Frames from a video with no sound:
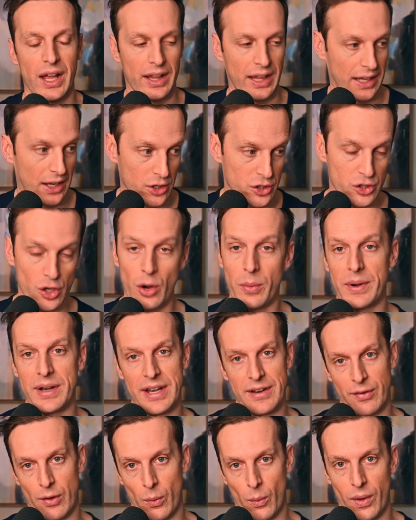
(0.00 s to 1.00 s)
like so many
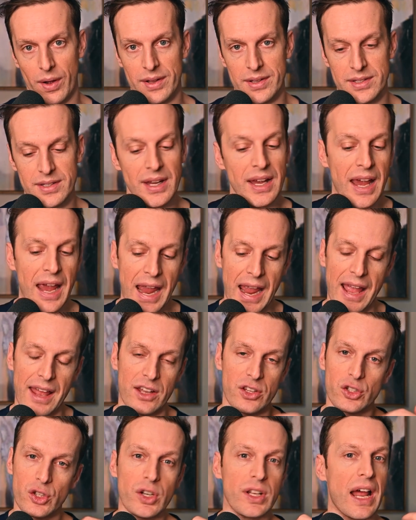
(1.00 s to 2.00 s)
different ones. And
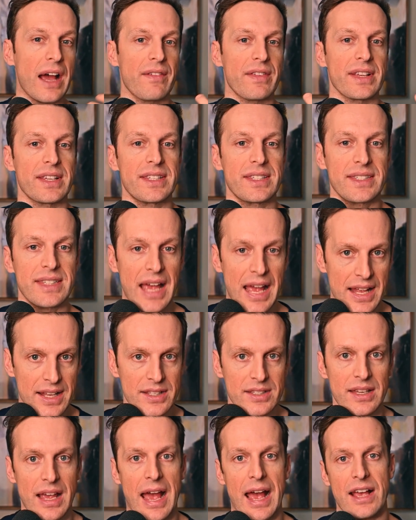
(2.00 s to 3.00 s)
it's good to have a
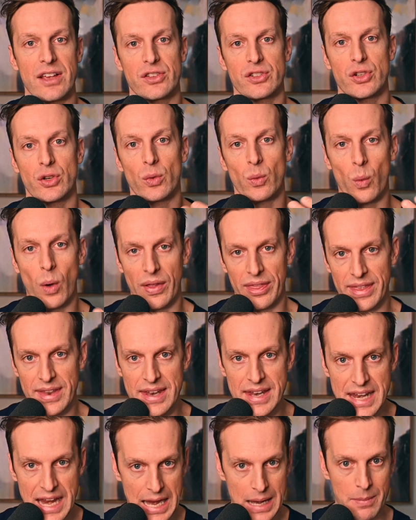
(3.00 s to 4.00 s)
sense as to what the
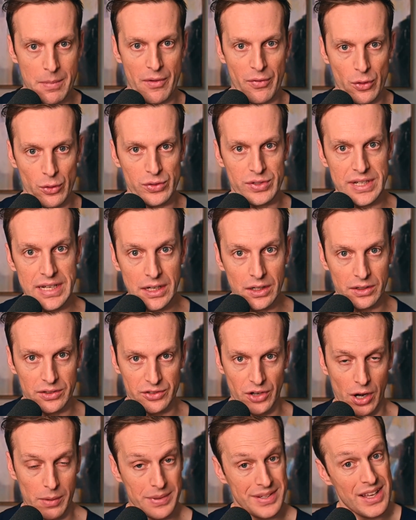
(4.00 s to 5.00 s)
name of those
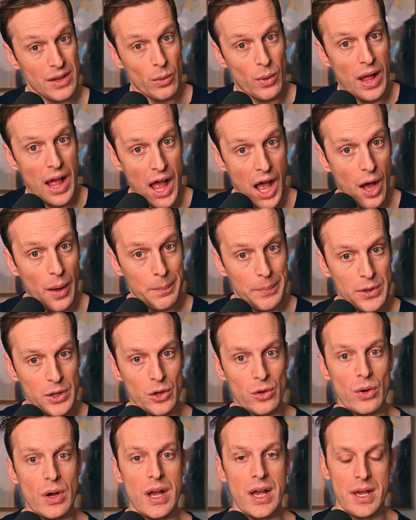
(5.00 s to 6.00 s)
needles are because that will help
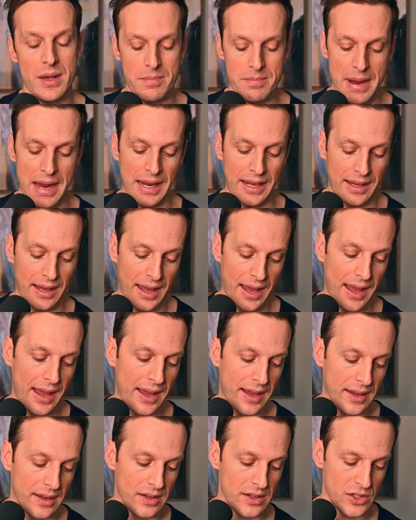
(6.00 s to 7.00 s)
you make
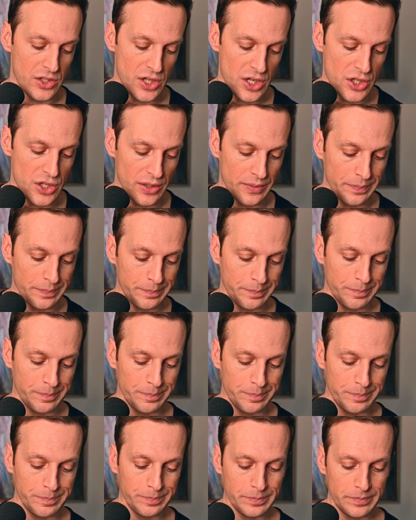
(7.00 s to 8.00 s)
a decision.
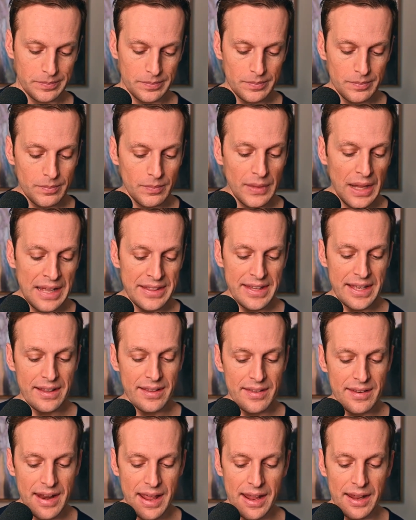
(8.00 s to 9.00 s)
At the end
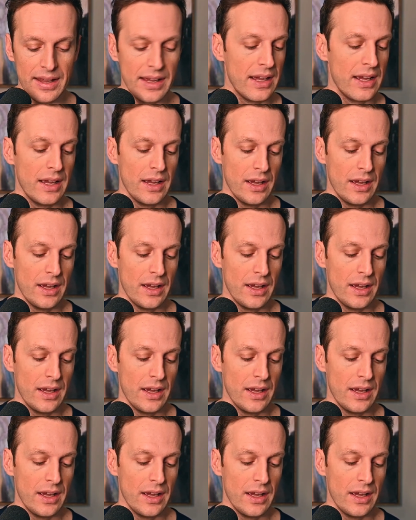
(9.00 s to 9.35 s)
of the day,